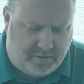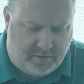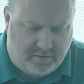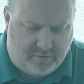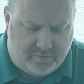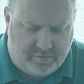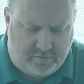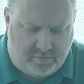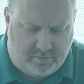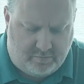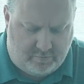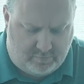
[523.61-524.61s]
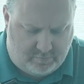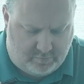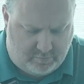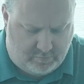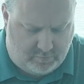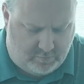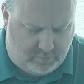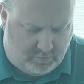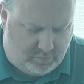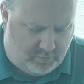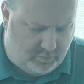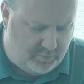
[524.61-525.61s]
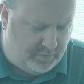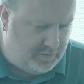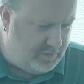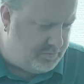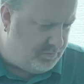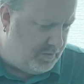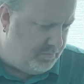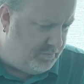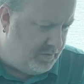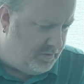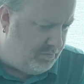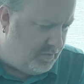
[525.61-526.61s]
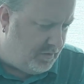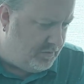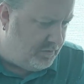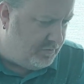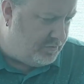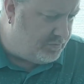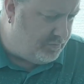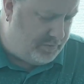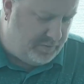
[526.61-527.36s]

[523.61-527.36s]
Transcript: housing or this might be the monitor screen